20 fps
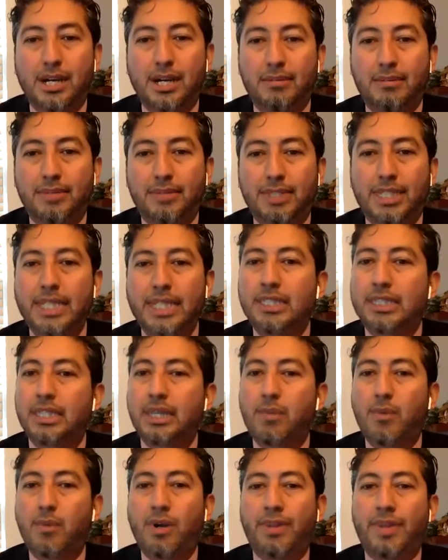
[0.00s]
um, seeing
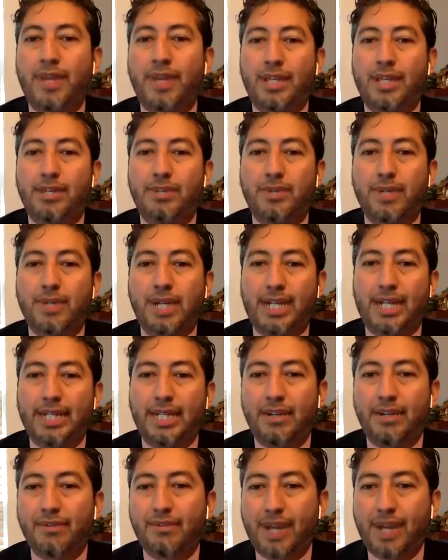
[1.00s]
someone that you can
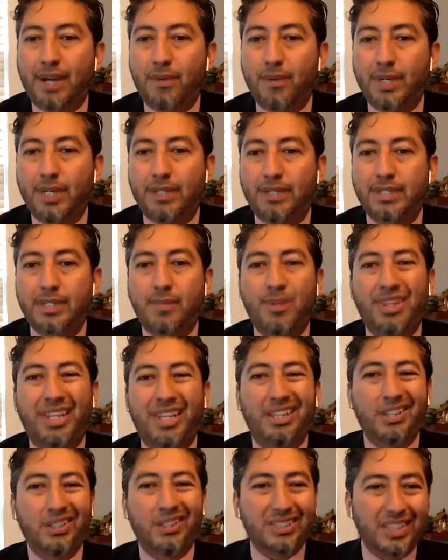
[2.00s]
identify with, someone
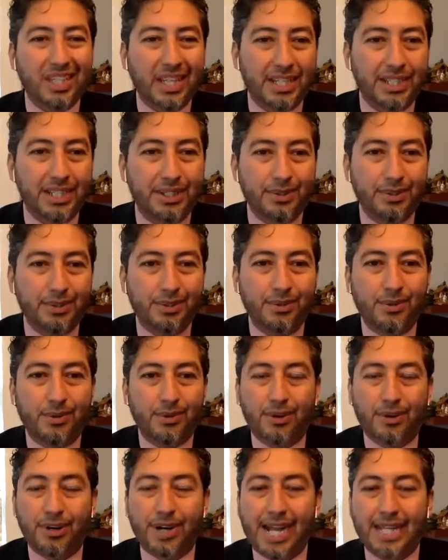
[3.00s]
that looks like
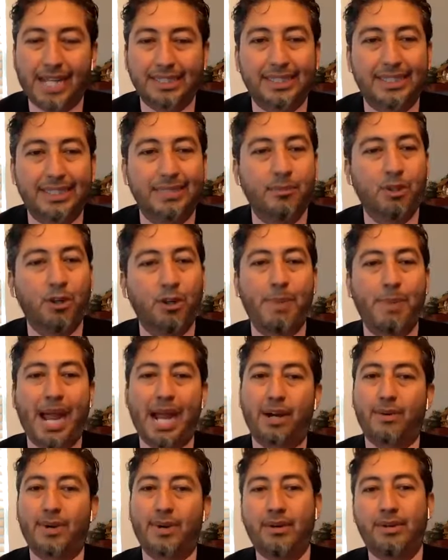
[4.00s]
you or has a similar
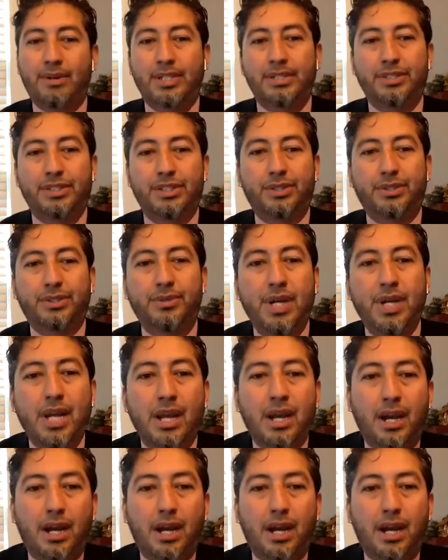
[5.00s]
background as you,